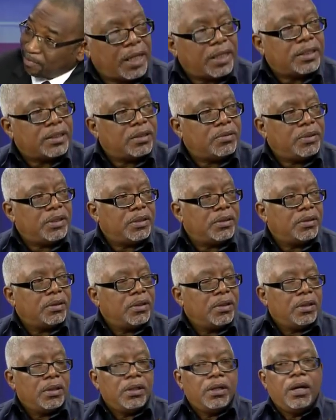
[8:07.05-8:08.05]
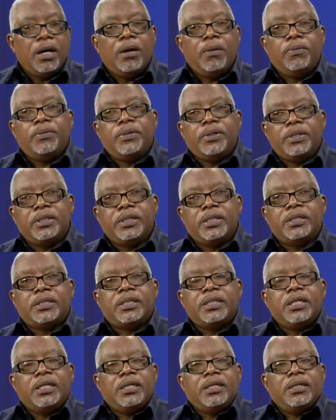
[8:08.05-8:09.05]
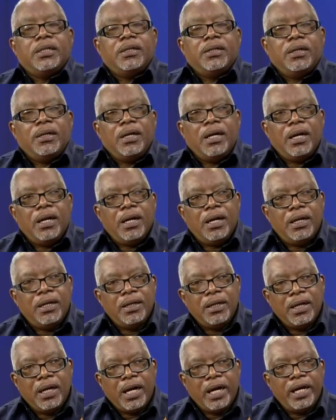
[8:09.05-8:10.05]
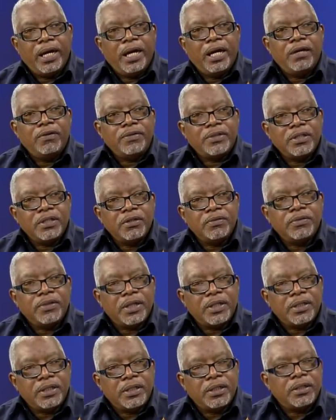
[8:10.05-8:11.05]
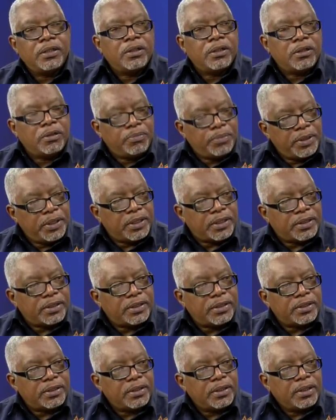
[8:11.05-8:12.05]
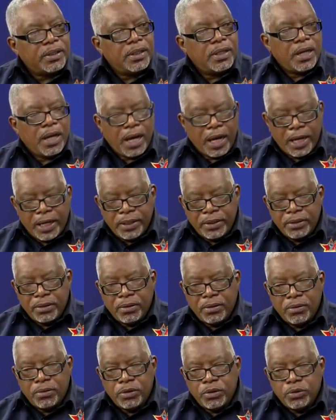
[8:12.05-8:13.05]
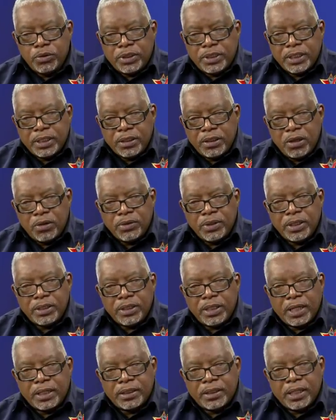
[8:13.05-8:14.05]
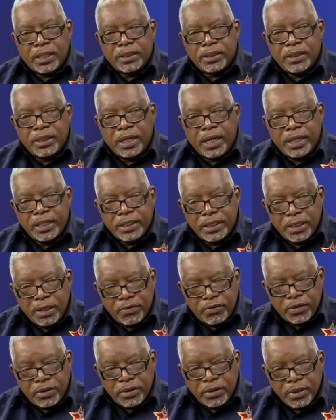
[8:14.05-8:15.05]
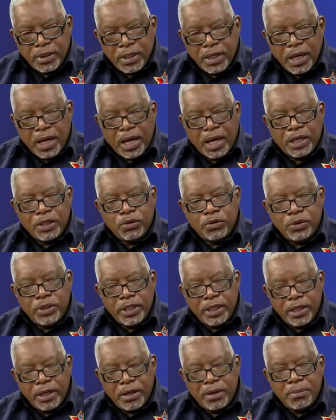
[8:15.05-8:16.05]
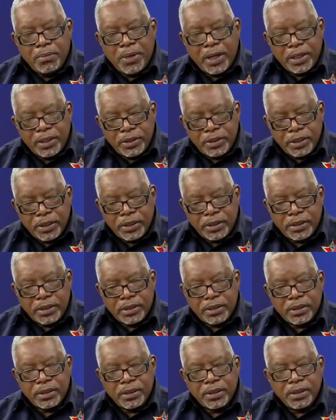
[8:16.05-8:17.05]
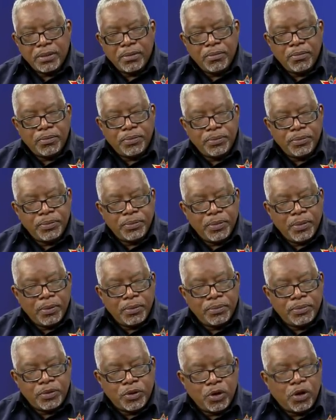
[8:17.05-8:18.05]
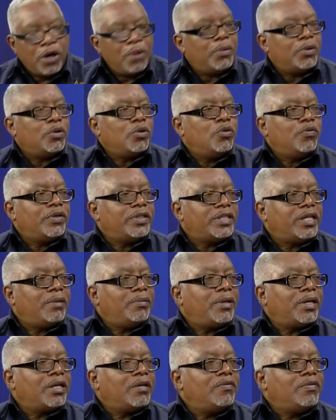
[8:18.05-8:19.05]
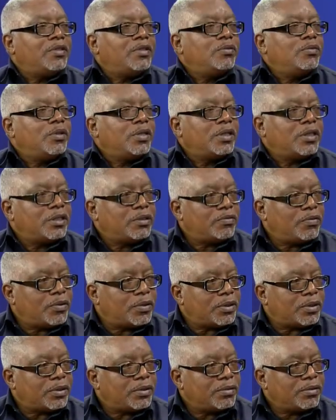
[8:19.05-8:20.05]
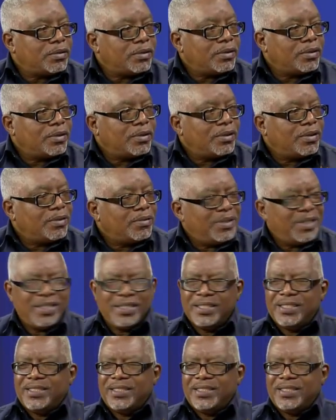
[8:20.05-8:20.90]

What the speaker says: Has to be. You see, I have served in another place. And you sit down at the highest level, and you hear managers talk about overtime like if it's the worker's fault. Mm-hmm.